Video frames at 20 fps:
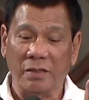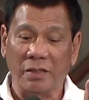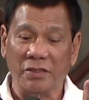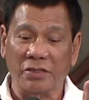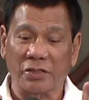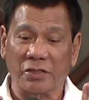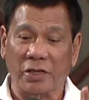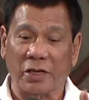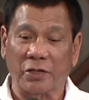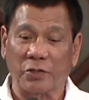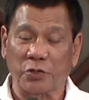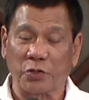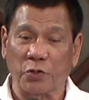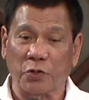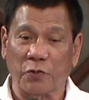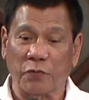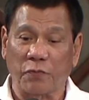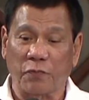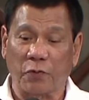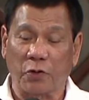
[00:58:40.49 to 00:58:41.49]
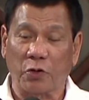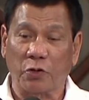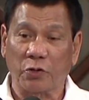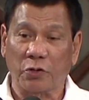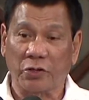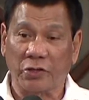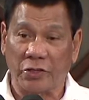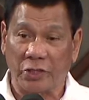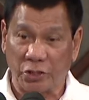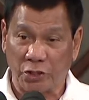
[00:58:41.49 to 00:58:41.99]
structure for
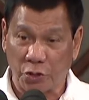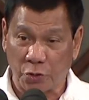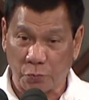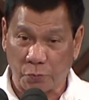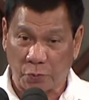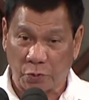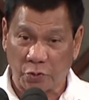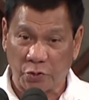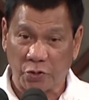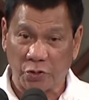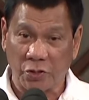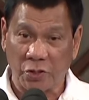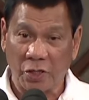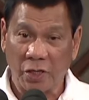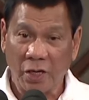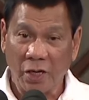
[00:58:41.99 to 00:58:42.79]
despots